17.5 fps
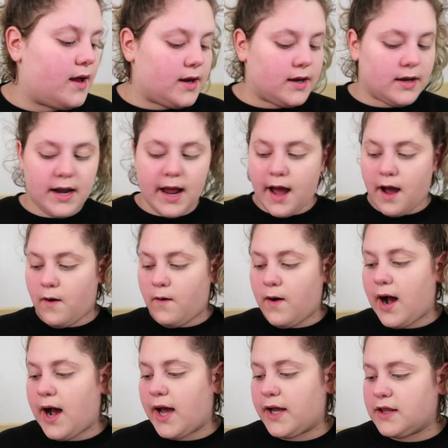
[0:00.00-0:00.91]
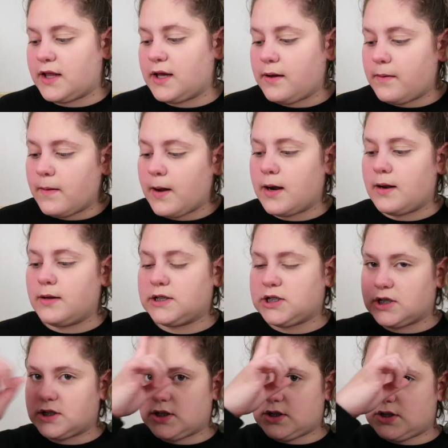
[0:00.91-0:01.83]
Now I think I'm gonna
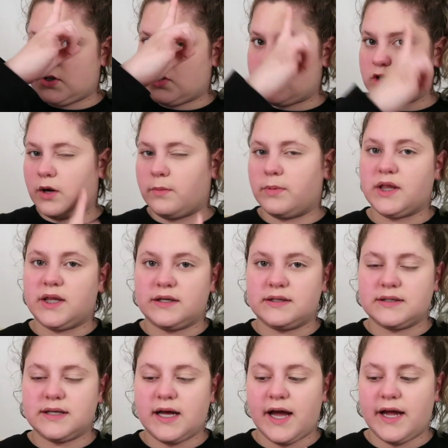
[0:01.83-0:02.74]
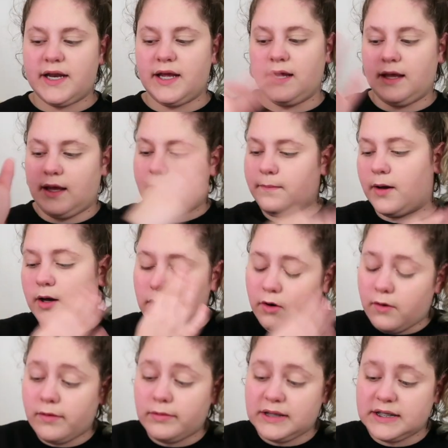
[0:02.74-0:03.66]
just start with this side and keep on
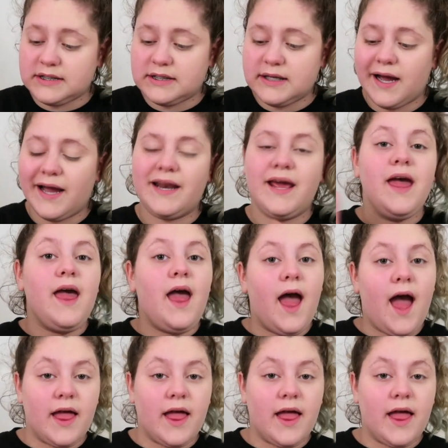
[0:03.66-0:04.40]
going with this side,